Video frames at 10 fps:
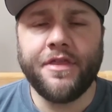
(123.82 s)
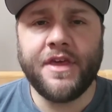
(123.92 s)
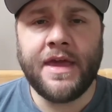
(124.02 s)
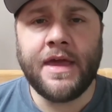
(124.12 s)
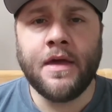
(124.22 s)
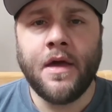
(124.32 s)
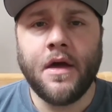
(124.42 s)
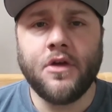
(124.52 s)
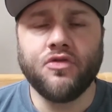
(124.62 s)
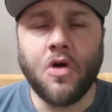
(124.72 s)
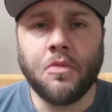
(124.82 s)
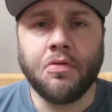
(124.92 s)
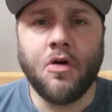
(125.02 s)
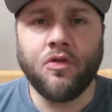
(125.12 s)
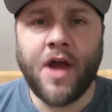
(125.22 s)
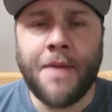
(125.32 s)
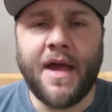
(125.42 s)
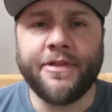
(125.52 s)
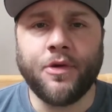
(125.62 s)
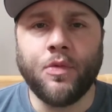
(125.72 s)
the drone program
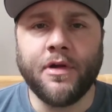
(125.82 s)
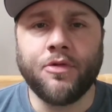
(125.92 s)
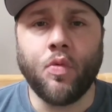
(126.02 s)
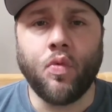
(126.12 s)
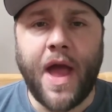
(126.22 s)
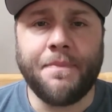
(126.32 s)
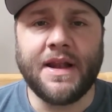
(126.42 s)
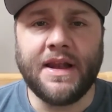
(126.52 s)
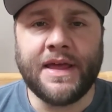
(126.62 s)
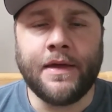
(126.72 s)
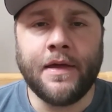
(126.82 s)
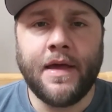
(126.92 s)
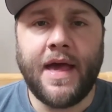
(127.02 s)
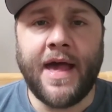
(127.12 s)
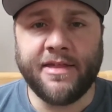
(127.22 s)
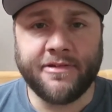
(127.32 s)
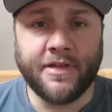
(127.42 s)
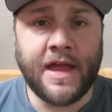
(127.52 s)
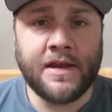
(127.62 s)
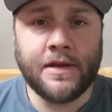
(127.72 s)
as it was rapidly
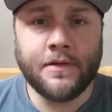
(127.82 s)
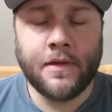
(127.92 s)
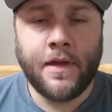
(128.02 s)
escalated.